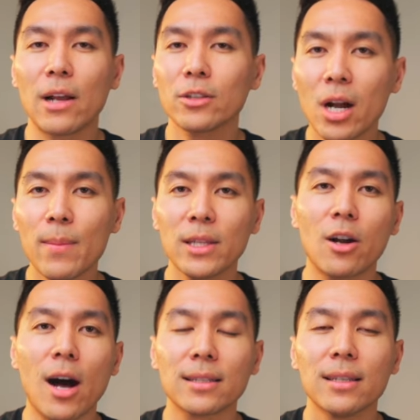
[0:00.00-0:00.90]
Now let's talk about the
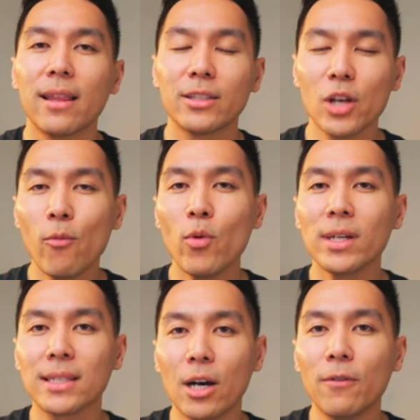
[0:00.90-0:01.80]
cost. The software
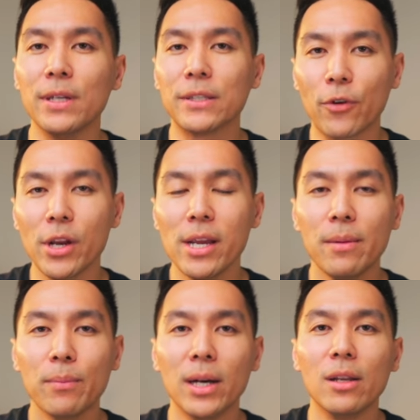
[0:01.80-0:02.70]
itself is free,
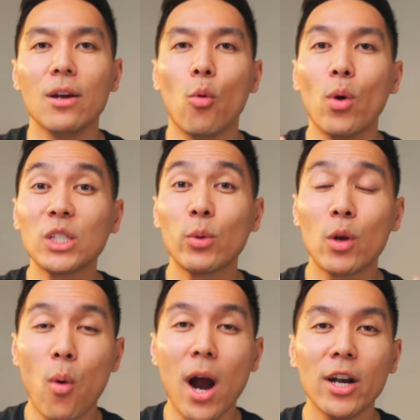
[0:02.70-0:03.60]
but what is
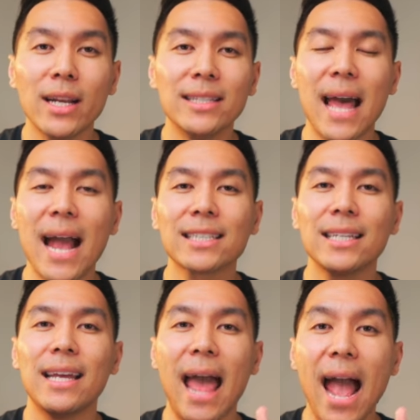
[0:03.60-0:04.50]
required is
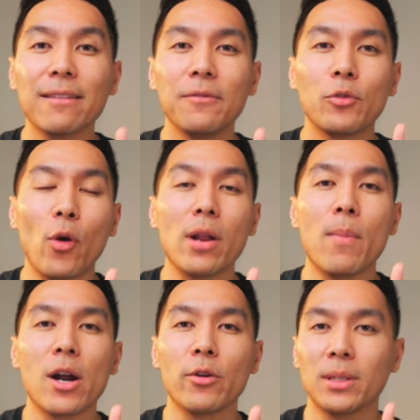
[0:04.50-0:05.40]
actually an active credit
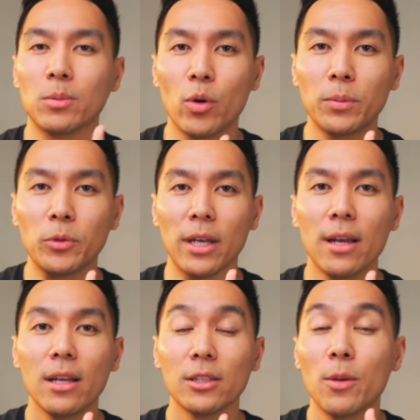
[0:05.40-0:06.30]
monitoring subscription
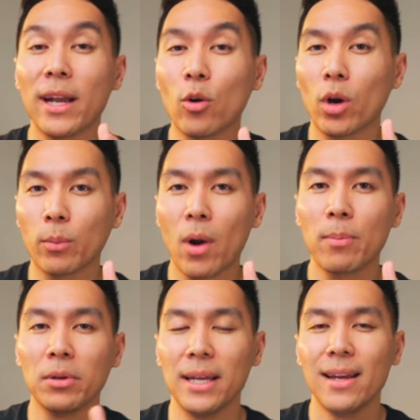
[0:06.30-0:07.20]
to make it work
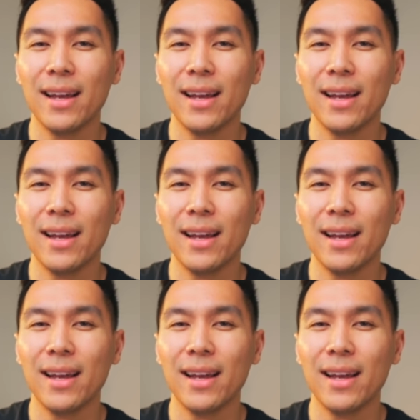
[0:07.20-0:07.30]
properly.